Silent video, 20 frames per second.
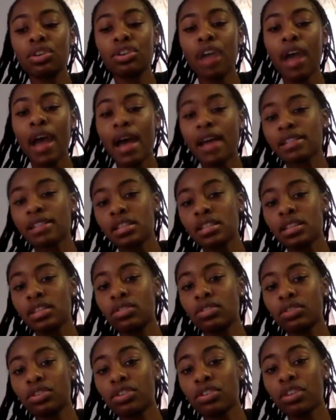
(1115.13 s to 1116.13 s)
asking a
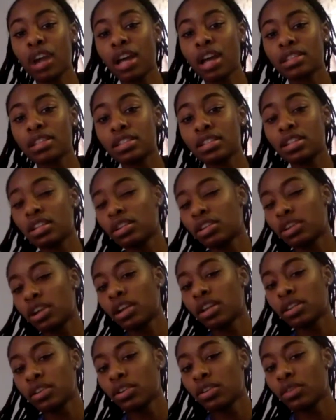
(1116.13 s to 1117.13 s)
little curiosity to learn a
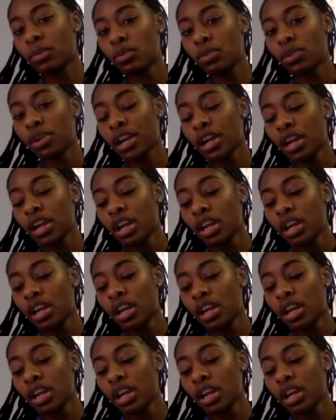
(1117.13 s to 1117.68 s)
little more.